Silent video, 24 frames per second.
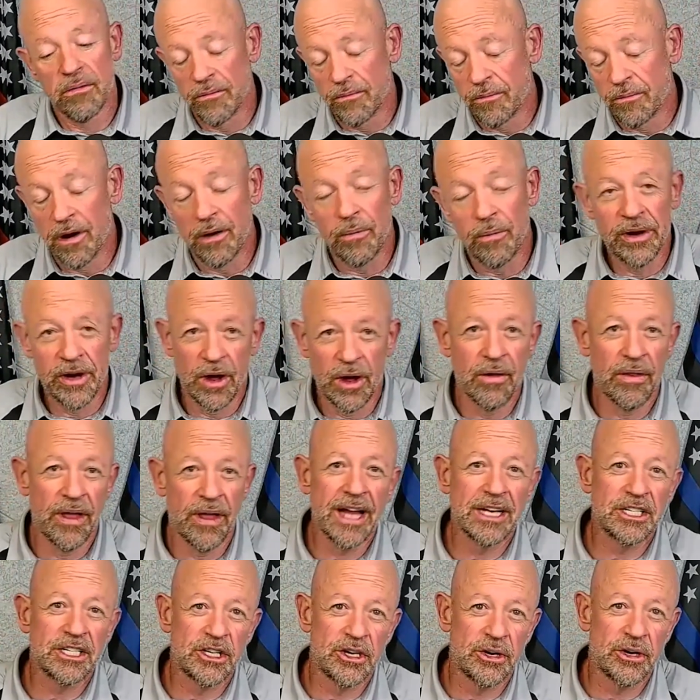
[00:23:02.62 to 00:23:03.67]
Well, we know
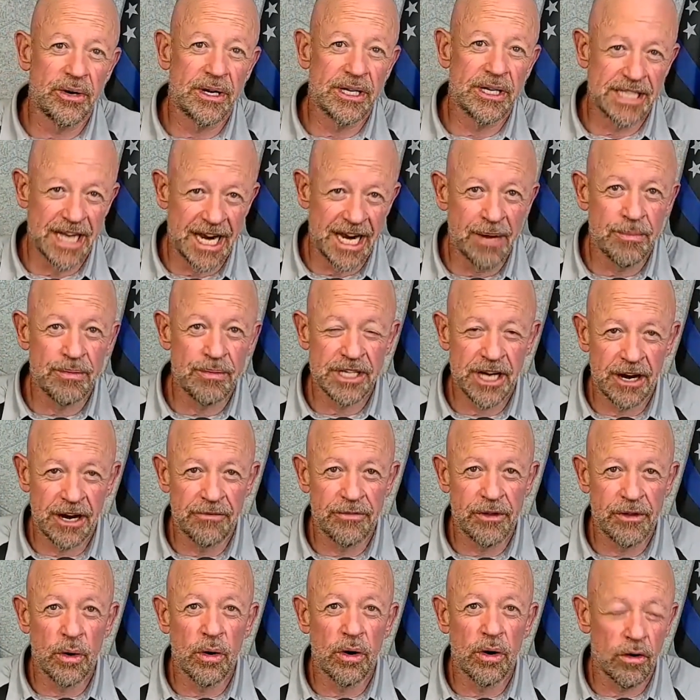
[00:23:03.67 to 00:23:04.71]
that's true because 80%
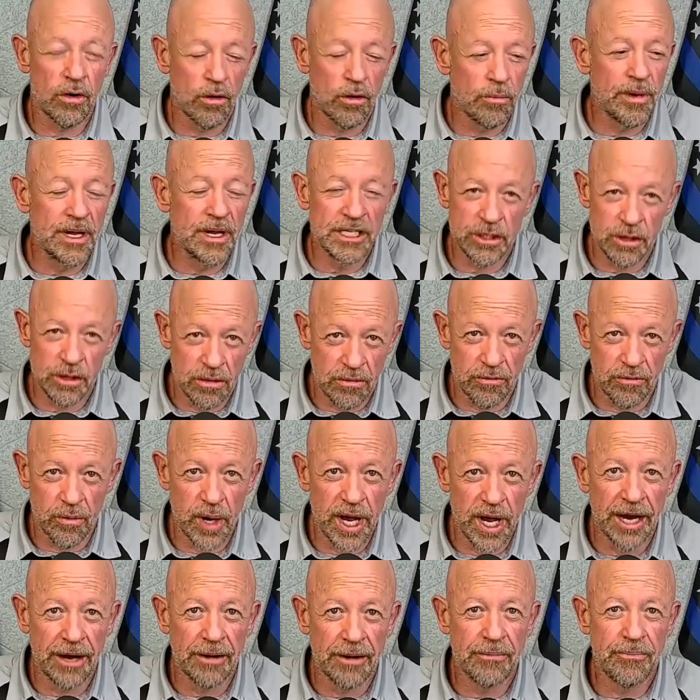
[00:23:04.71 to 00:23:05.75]
of you are obese or
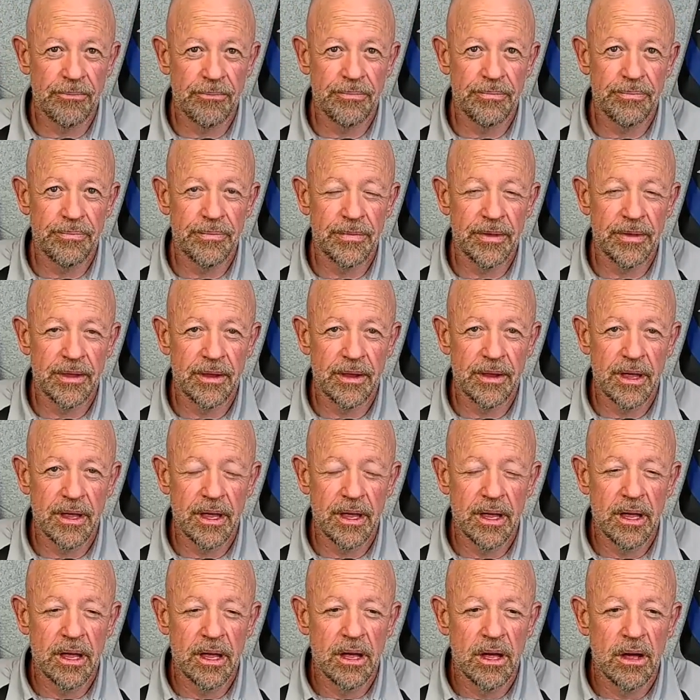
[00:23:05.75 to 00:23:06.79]
overweight.
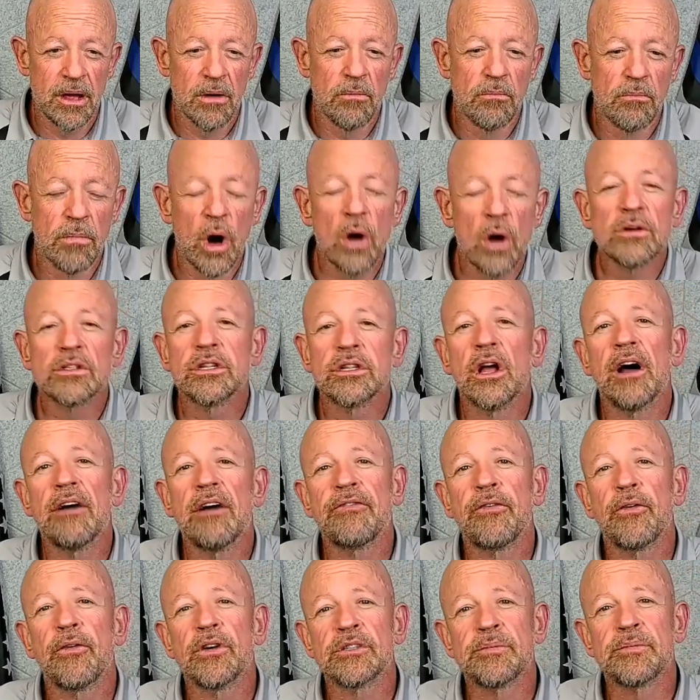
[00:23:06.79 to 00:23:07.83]
Most law
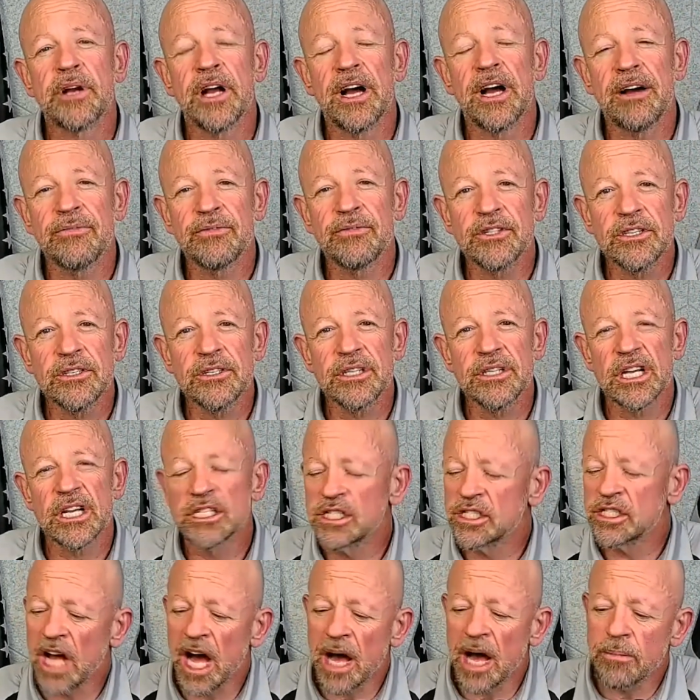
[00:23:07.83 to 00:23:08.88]
enforcement officers
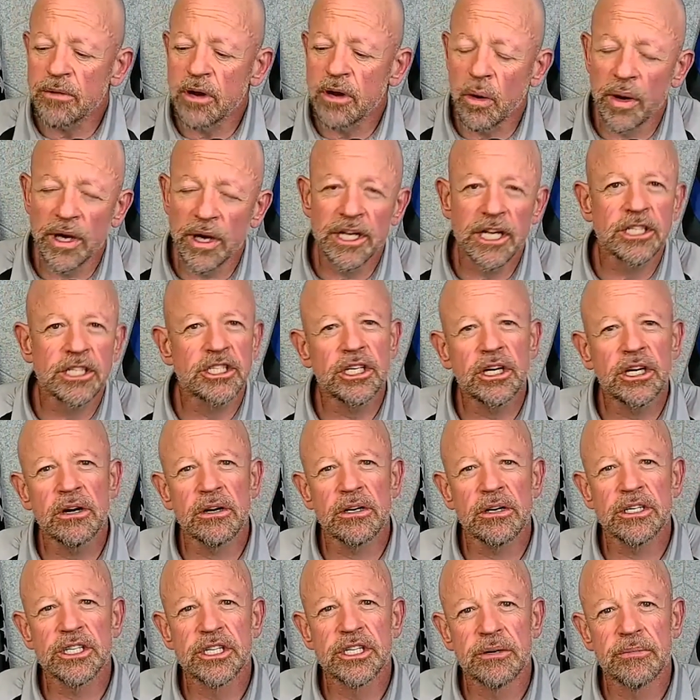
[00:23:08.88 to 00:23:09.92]
stop going to
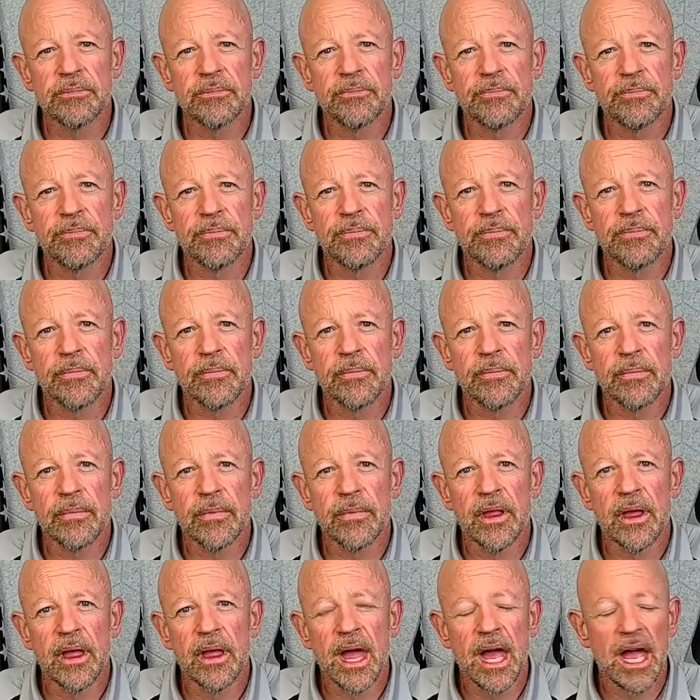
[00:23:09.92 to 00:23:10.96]
church.
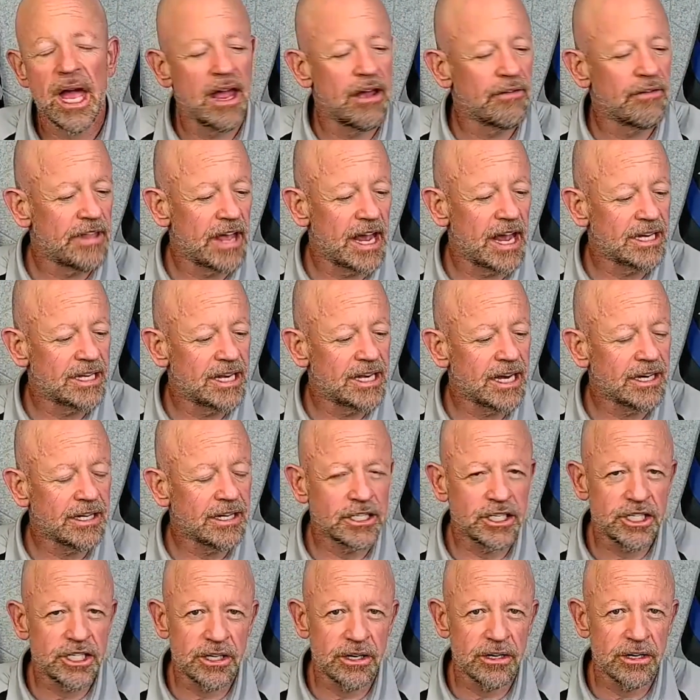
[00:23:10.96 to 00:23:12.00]
If they
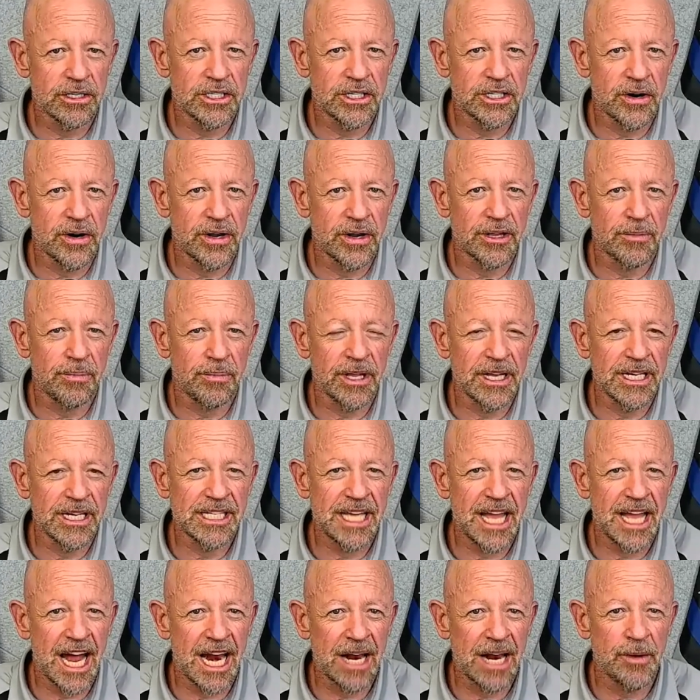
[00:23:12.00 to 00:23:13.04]
attended church during the police
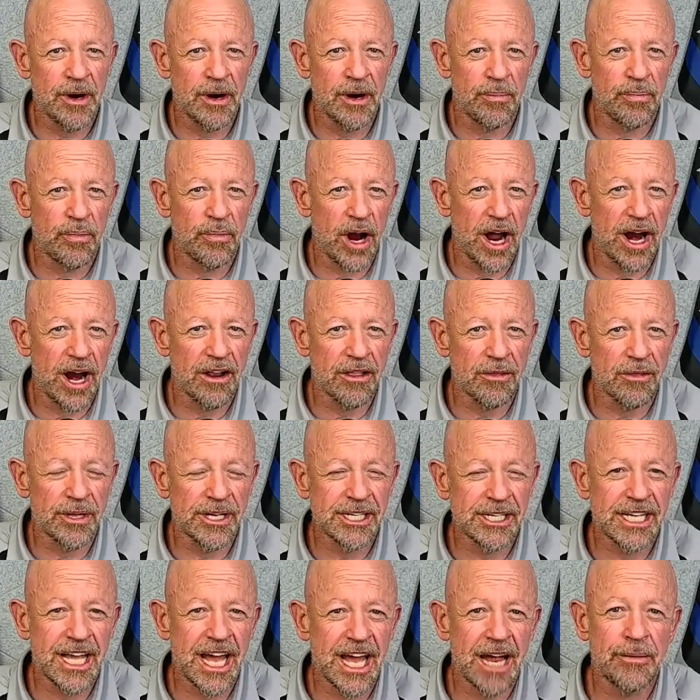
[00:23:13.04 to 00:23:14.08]
academy or prior to the
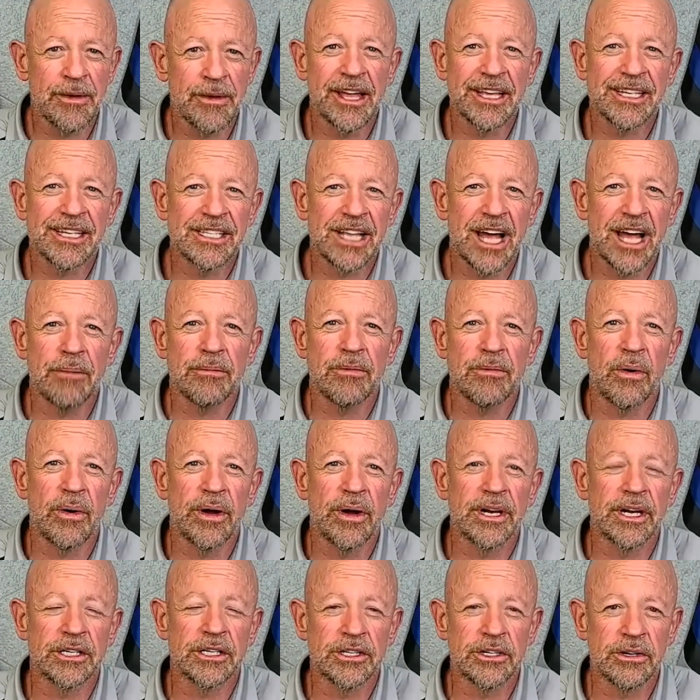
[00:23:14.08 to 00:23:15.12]
police academy, they stop
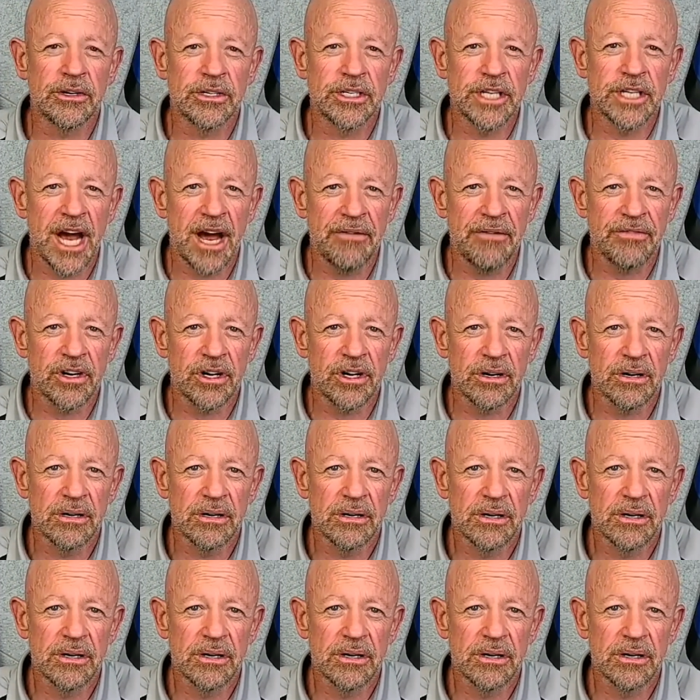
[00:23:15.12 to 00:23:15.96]
going to church after.